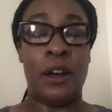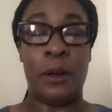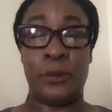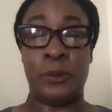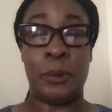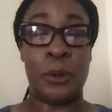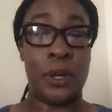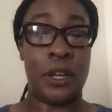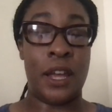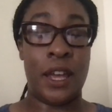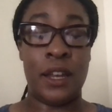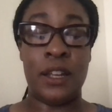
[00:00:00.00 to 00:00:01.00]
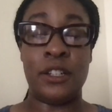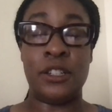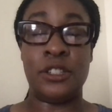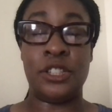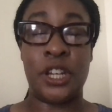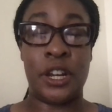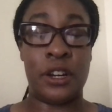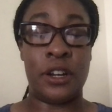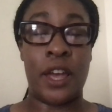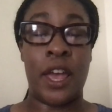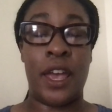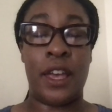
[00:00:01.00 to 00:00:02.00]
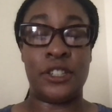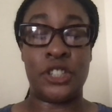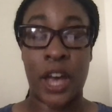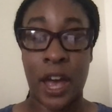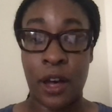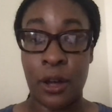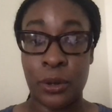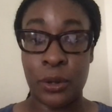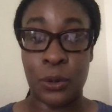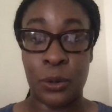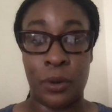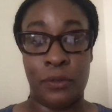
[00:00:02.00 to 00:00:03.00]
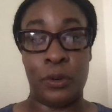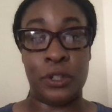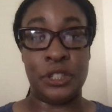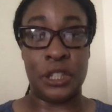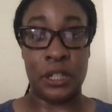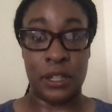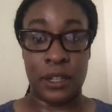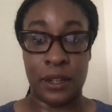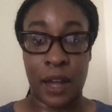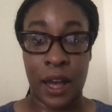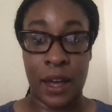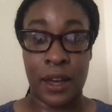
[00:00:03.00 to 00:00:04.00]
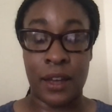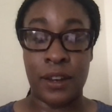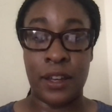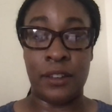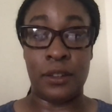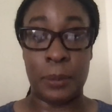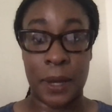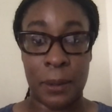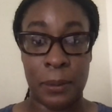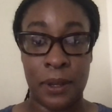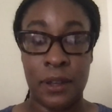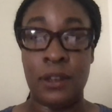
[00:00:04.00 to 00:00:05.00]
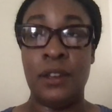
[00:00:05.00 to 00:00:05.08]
Smoke and Annie shared a child who unfortunately died as a baby.